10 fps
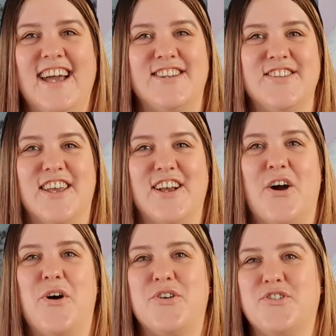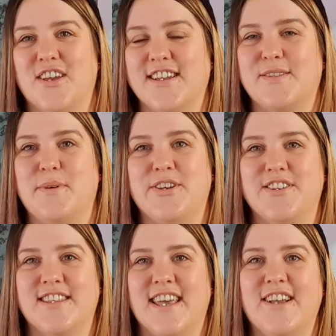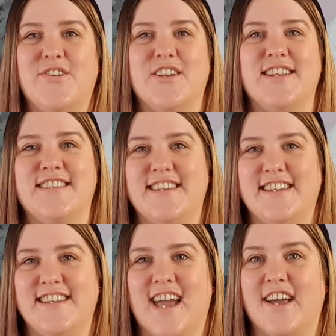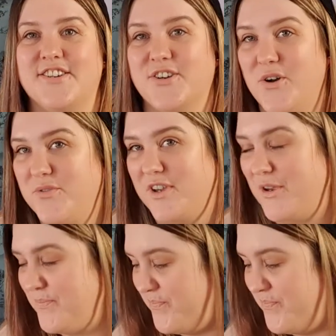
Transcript: I do like a hot drink especially like green tea and coffee